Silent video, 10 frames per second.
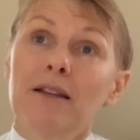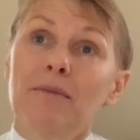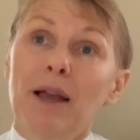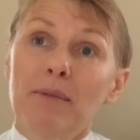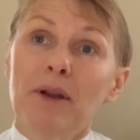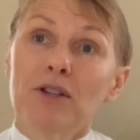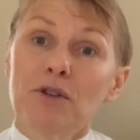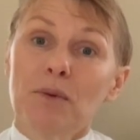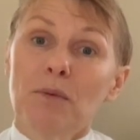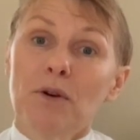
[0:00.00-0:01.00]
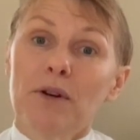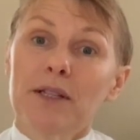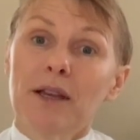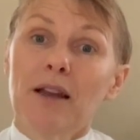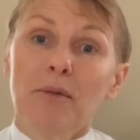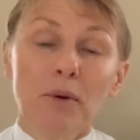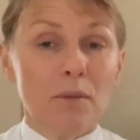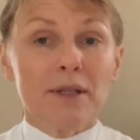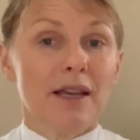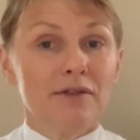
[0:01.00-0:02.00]
maybe I should be worried. And I pulled
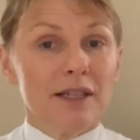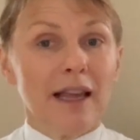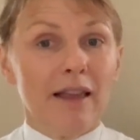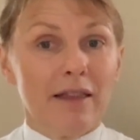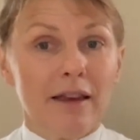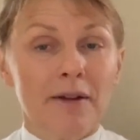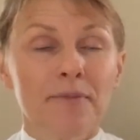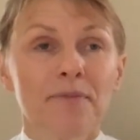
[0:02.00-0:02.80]
myself together.